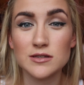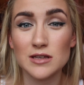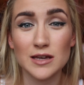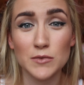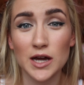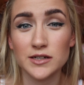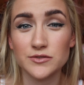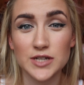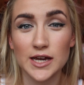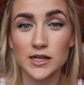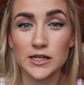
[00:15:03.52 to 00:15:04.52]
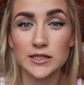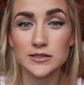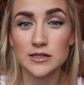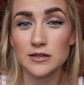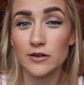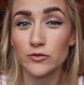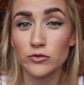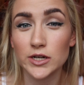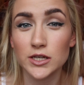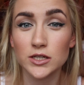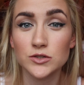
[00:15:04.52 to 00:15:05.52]
the same kind of techniques as I've
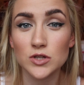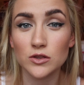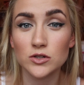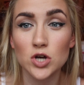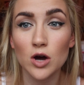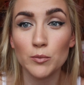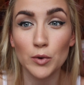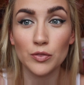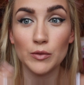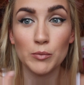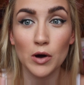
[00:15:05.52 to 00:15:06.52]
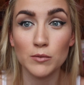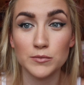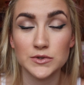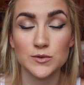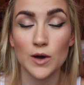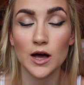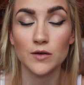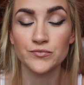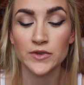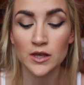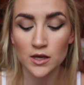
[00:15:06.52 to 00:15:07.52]
already used on the top, on the bottom as
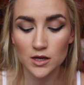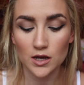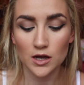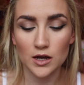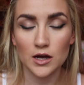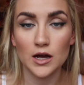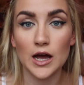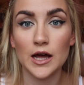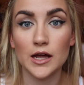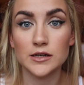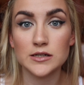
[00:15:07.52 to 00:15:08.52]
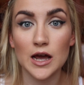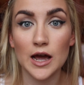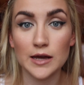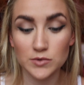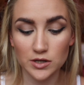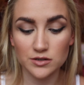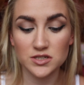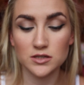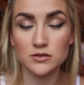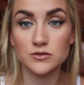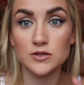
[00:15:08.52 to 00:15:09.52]
well. And I'm going
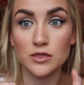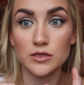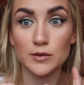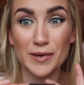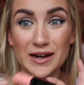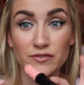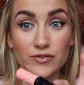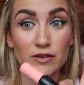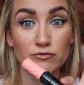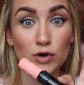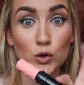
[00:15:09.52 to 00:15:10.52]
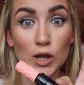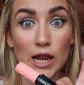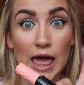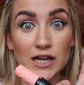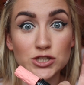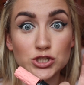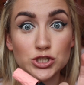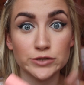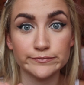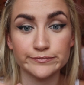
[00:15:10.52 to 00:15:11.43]
to use the Benefit Roller Lash.